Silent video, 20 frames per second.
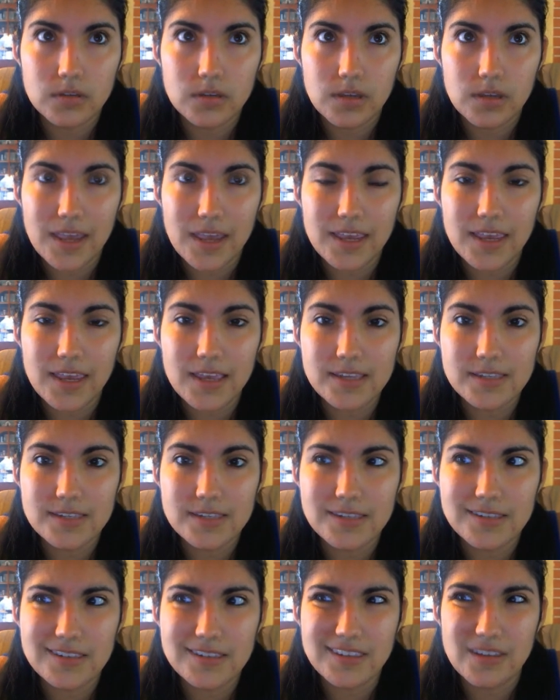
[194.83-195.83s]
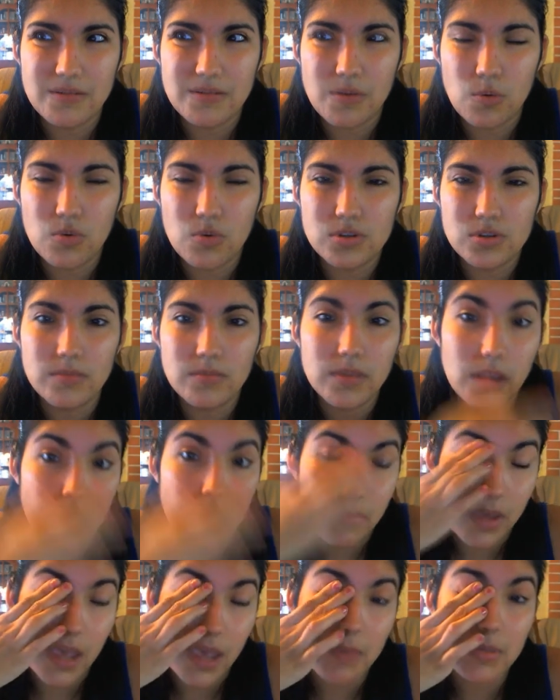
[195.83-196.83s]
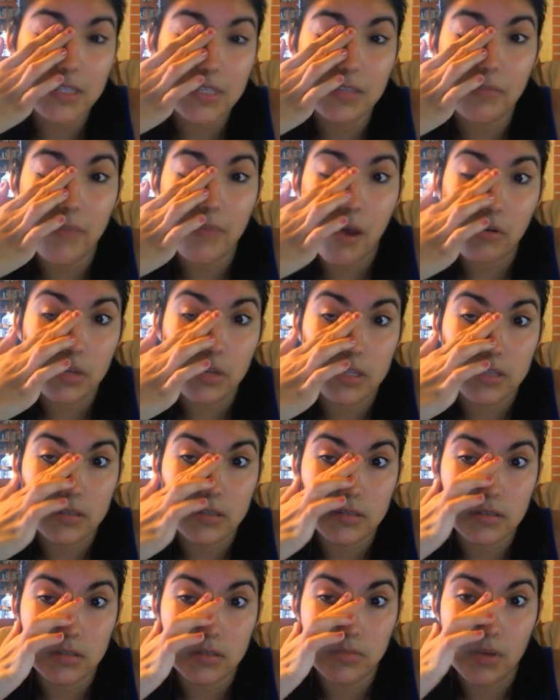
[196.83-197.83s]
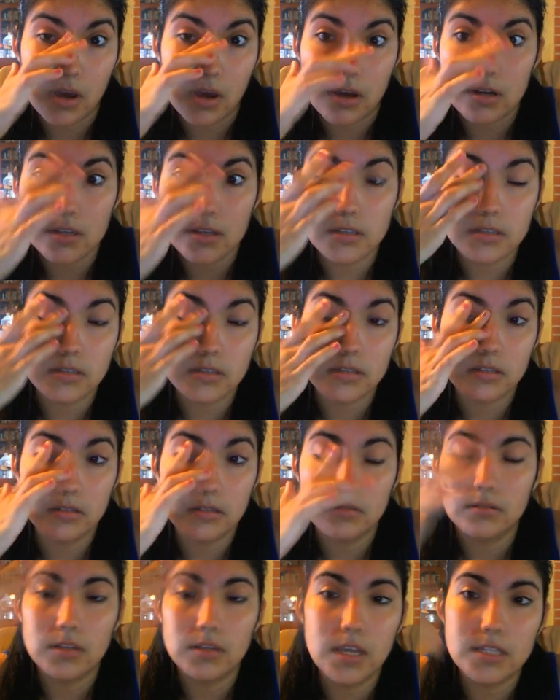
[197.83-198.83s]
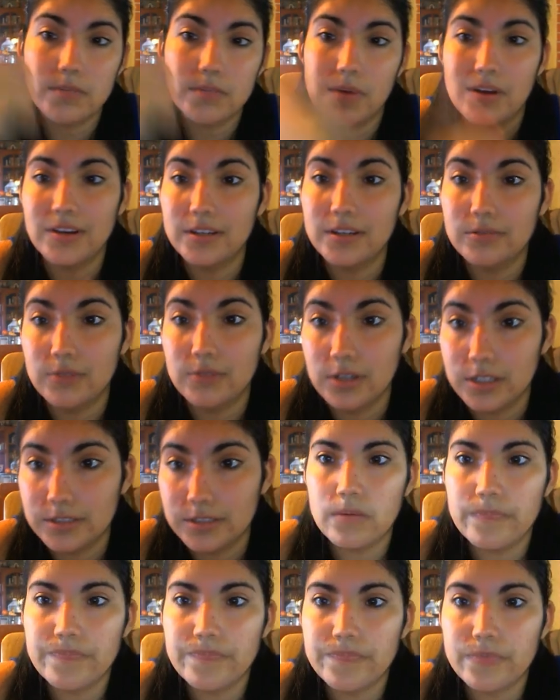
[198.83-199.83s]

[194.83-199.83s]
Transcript: I guess I miss the mountains, to be honest. That's about it, really.